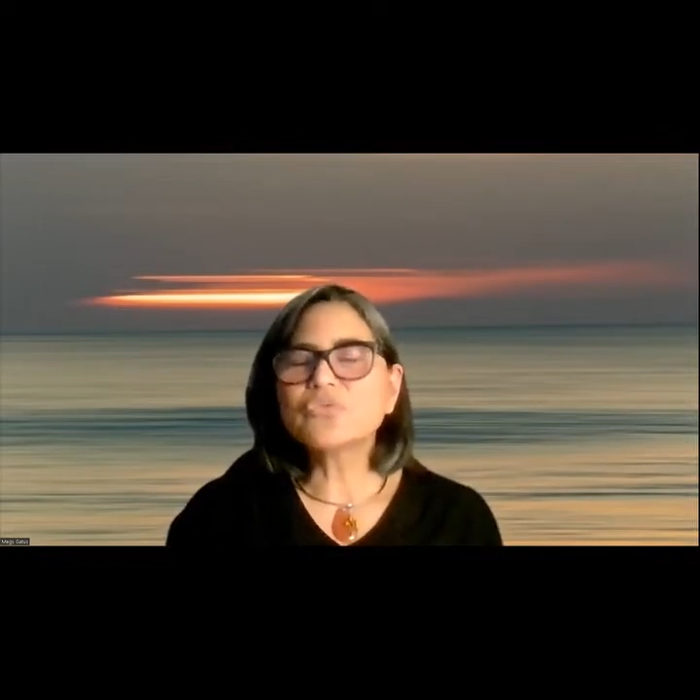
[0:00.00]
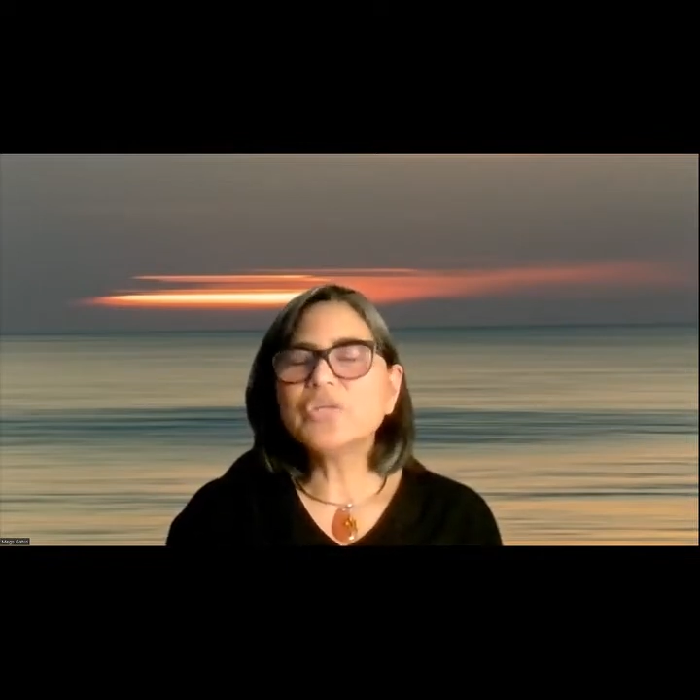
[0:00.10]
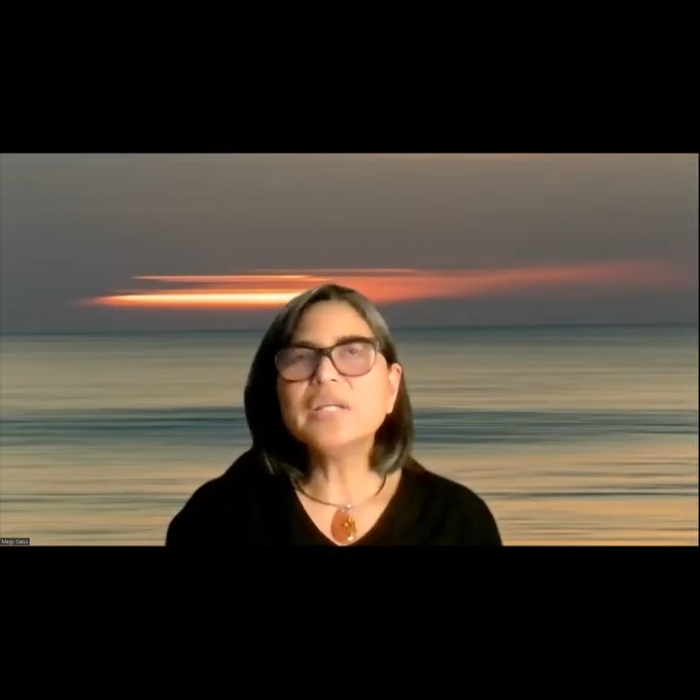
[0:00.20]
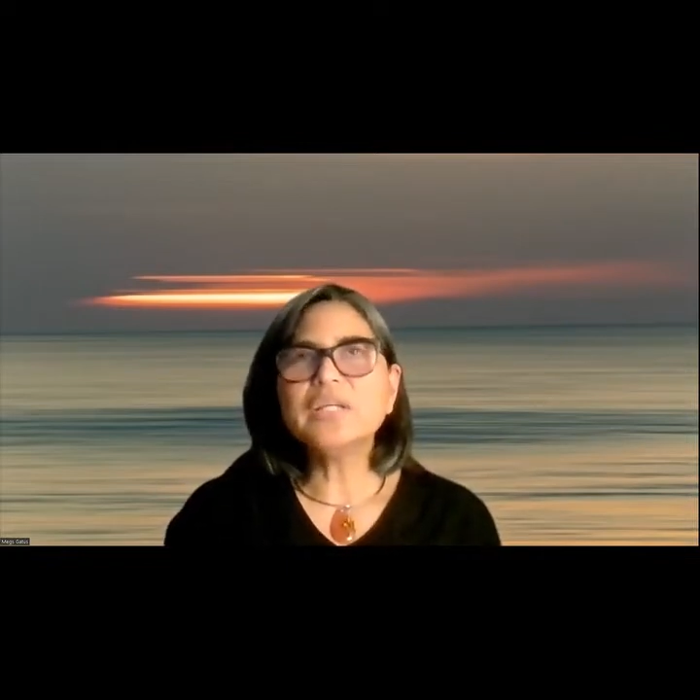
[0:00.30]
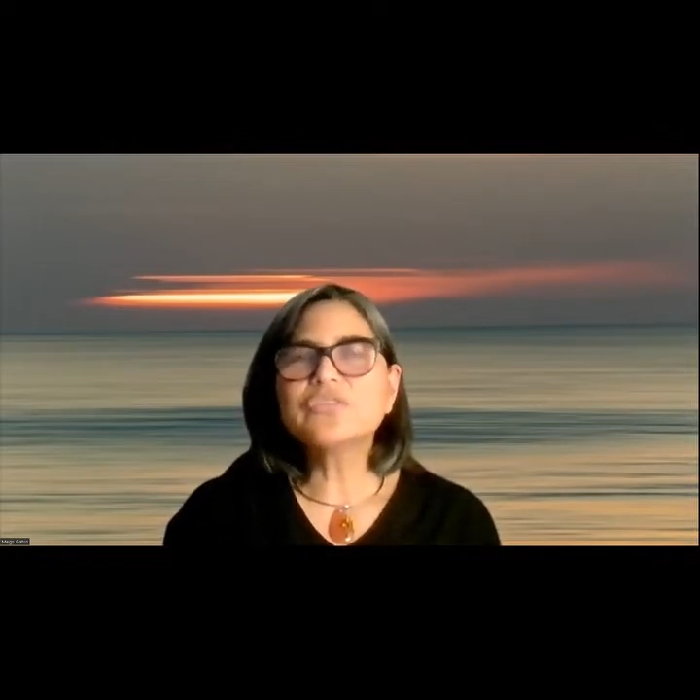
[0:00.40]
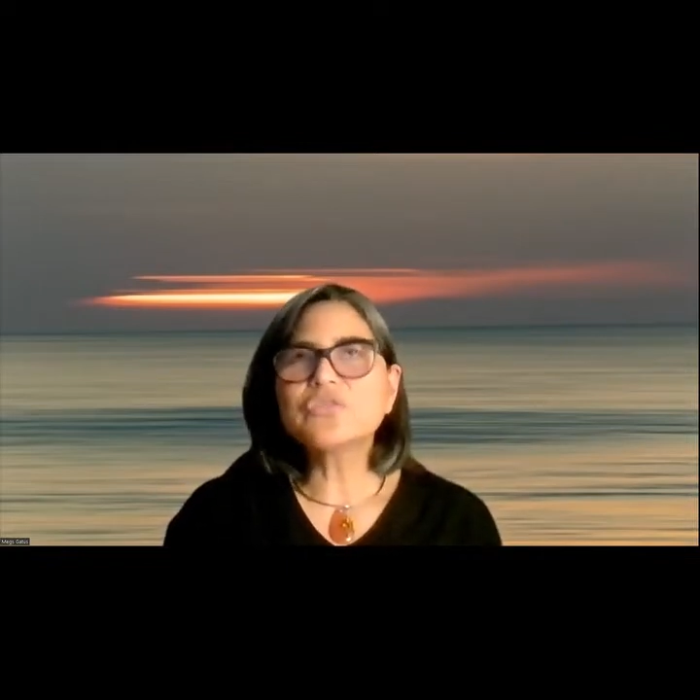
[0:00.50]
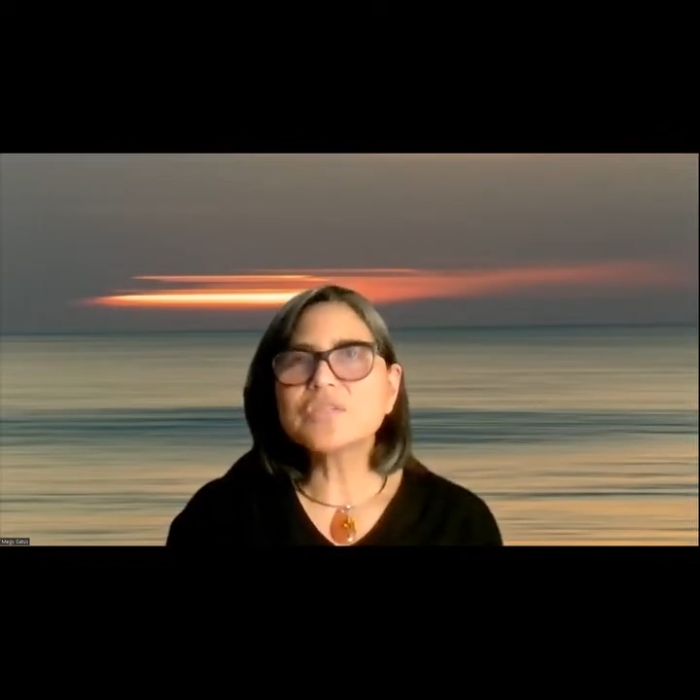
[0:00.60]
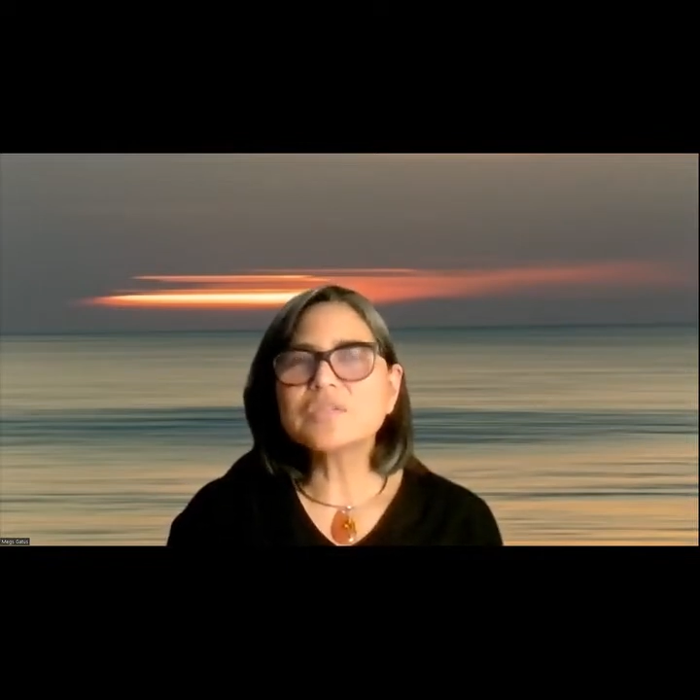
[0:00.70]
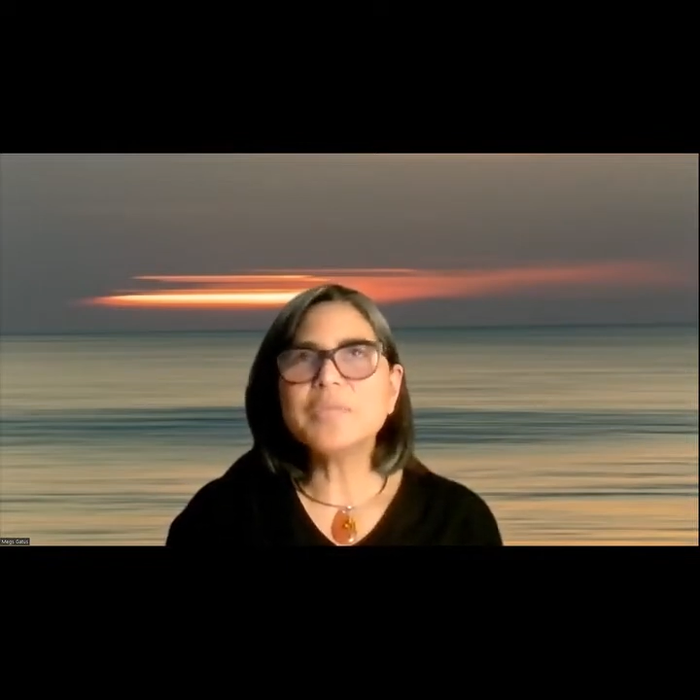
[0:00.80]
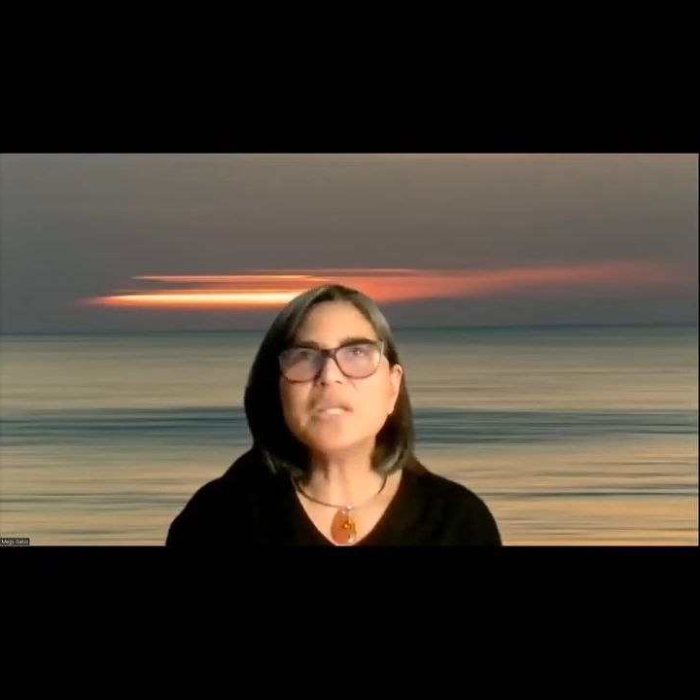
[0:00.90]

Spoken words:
really interests me,